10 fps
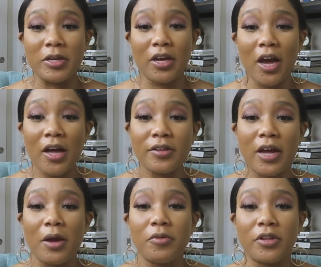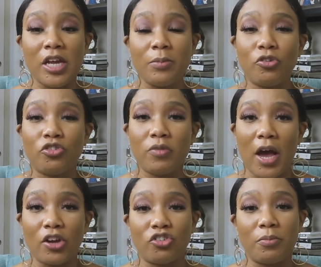because I was able to
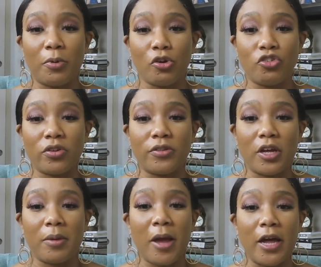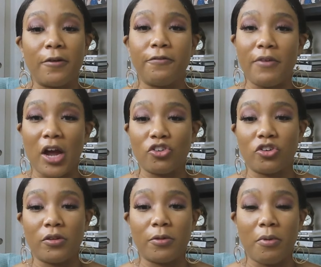actually purchase them at a
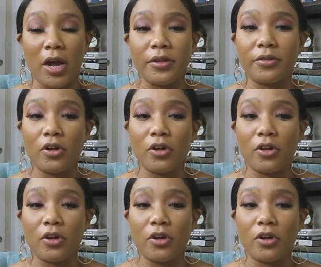fraction of the price.